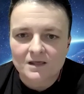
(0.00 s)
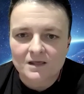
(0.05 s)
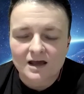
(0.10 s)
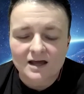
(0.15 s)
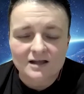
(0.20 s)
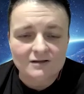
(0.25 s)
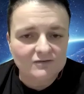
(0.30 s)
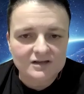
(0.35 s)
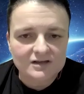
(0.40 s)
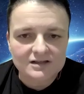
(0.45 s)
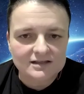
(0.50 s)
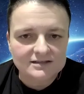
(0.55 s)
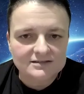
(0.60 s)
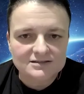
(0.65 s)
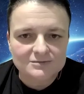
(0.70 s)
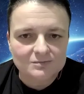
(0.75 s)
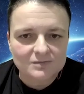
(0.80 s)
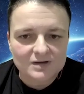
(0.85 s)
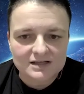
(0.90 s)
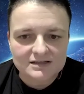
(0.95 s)
I think that's
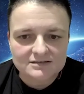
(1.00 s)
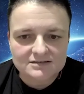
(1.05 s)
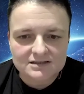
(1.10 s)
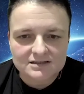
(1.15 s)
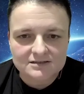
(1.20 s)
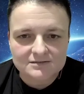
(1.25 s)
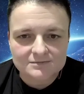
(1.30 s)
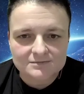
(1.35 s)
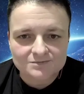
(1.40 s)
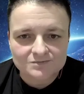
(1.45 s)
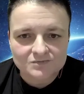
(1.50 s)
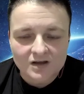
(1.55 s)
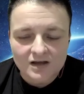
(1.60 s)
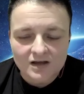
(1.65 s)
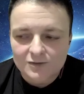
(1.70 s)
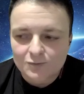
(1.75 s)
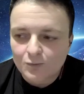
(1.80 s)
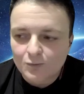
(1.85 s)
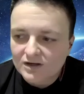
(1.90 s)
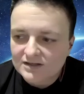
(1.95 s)
amazing.
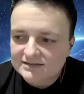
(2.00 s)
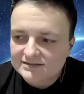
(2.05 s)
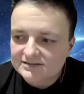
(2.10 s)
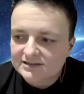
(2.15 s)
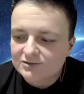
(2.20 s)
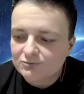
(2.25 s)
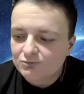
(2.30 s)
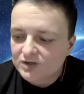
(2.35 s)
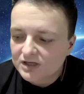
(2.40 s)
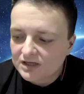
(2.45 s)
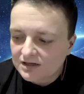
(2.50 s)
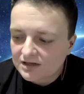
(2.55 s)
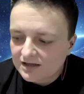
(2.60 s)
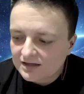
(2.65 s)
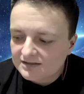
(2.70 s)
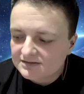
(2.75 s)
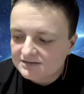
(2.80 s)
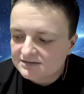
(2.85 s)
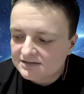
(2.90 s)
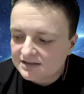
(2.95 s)
And once I
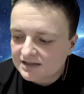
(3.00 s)
realized